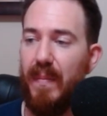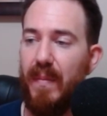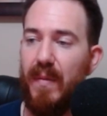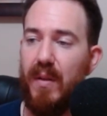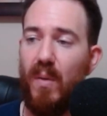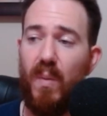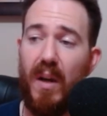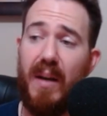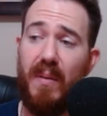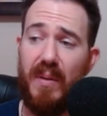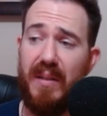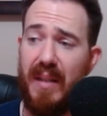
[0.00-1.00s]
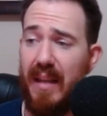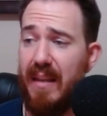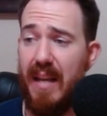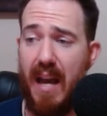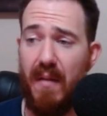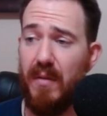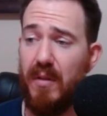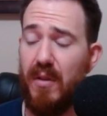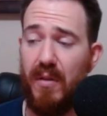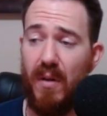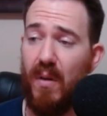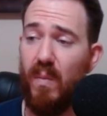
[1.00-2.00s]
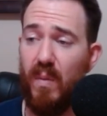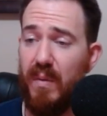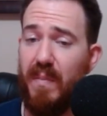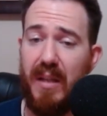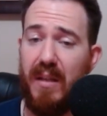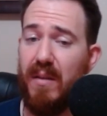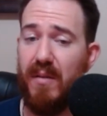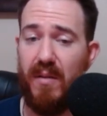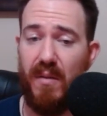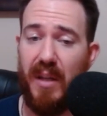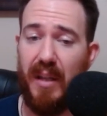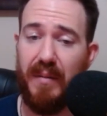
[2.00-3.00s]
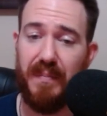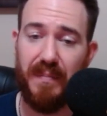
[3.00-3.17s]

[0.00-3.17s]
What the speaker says: to what I would say the average adult would be consuming.